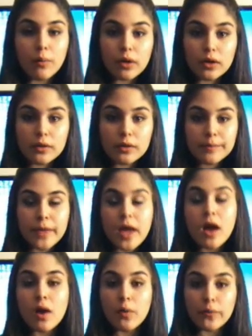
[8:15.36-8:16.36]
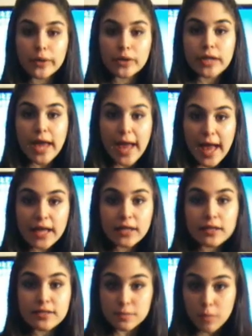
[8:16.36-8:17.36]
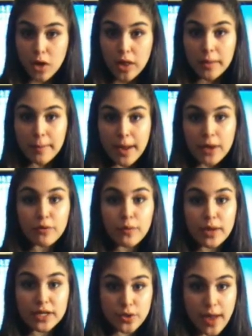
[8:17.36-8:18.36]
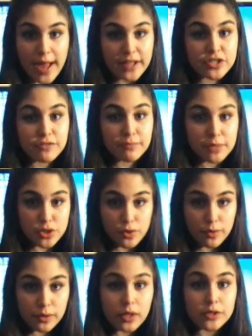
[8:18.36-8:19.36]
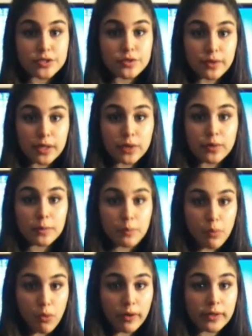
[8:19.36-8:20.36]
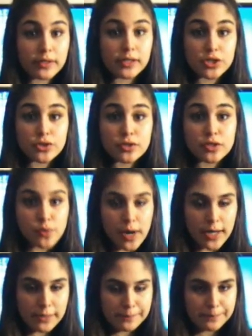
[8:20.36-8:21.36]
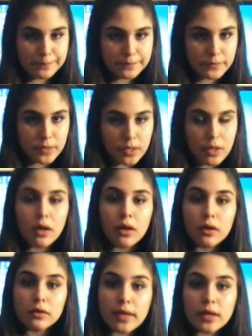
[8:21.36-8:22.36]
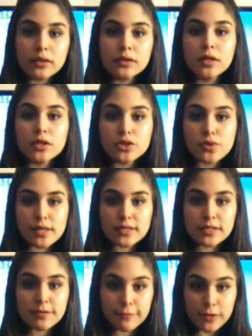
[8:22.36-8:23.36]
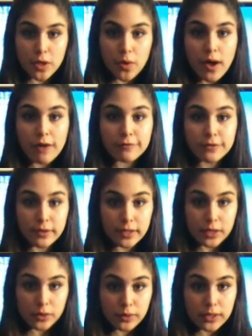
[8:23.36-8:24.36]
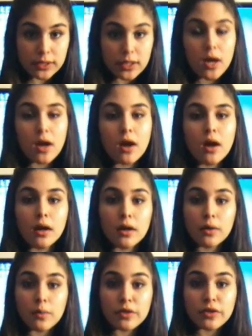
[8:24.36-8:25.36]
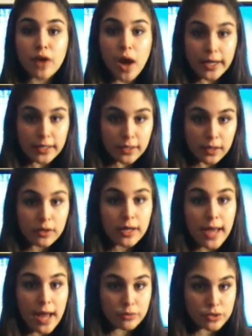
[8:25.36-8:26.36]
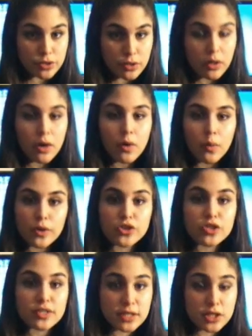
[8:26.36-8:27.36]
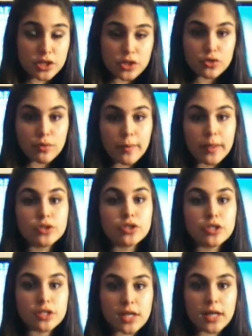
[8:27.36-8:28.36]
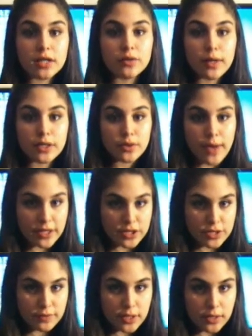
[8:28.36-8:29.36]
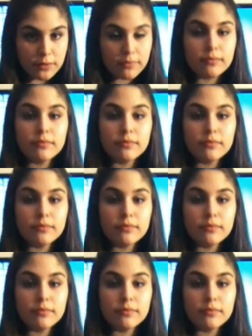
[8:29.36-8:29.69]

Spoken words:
Well, we could add a small amount of radioactive material to liquid poured into the drain. Then trace the flow of the liquid with Geiger counter, which is an instrument to detect radioactivity.